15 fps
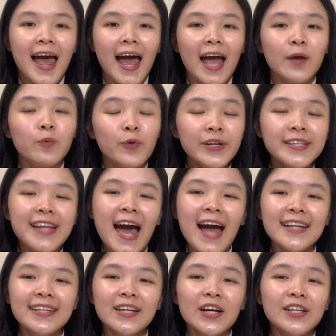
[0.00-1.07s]
And with
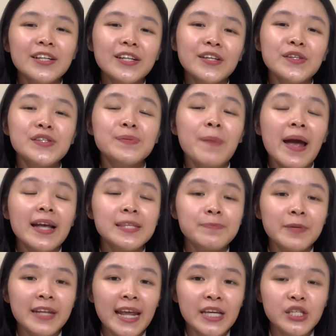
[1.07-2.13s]
that concludes my
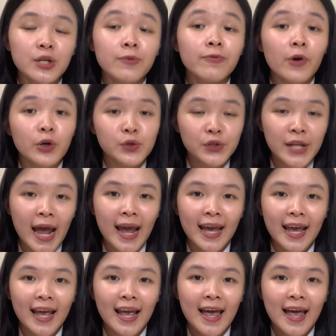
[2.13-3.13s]
explanation for today.